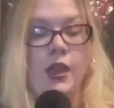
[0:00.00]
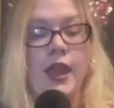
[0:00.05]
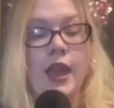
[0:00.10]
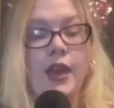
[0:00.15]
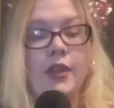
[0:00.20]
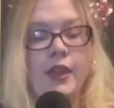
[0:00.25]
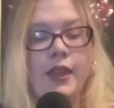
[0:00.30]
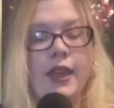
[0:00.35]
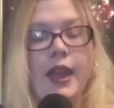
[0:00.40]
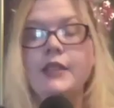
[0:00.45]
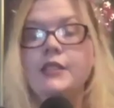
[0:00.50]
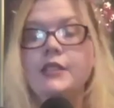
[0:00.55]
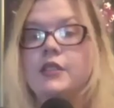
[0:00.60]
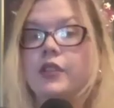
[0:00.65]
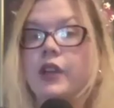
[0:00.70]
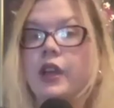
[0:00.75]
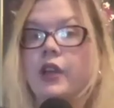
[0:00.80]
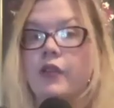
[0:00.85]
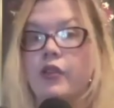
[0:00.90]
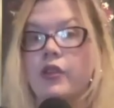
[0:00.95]
Yeah, they had to
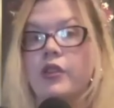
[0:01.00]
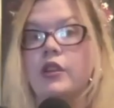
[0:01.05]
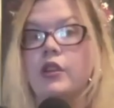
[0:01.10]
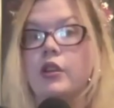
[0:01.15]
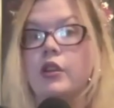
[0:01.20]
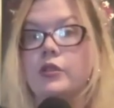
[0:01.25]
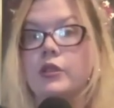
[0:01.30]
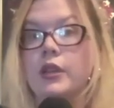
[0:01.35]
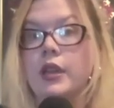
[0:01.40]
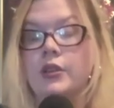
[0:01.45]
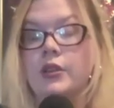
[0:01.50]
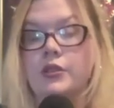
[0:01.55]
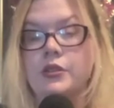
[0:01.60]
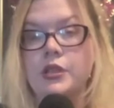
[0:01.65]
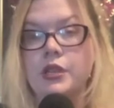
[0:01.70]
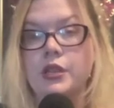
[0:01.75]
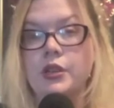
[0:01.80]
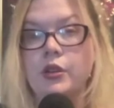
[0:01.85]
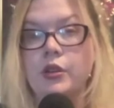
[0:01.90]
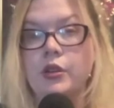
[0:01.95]
fight for their own titles
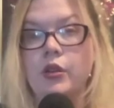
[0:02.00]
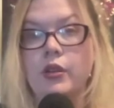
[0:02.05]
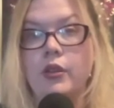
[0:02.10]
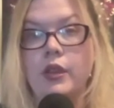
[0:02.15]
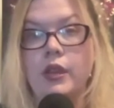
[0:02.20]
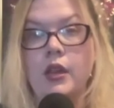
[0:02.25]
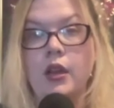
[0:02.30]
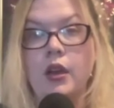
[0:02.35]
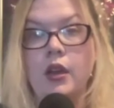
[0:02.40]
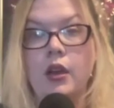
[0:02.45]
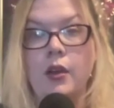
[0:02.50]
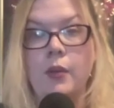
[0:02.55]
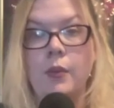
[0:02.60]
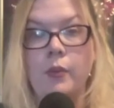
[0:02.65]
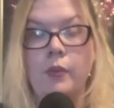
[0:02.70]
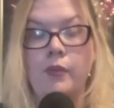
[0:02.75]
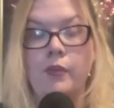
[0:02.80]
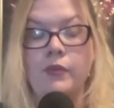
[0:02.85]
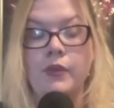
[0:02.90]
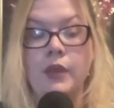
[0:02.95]
too, the
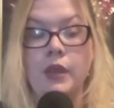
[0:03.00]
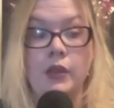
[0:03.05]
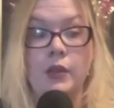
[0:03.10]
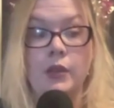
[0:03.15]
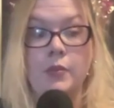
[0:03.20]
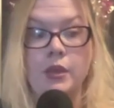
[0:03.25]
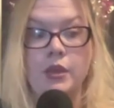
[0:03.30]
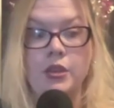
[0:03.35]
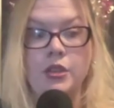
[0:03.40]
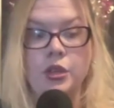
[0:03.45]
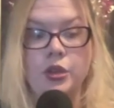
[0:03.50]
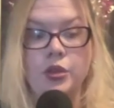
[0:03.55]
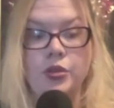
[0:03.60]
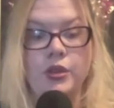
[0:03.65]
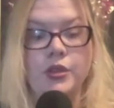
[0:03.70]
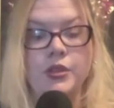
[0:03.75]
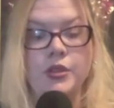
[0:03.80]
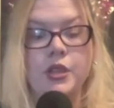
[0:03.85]
Olympian children.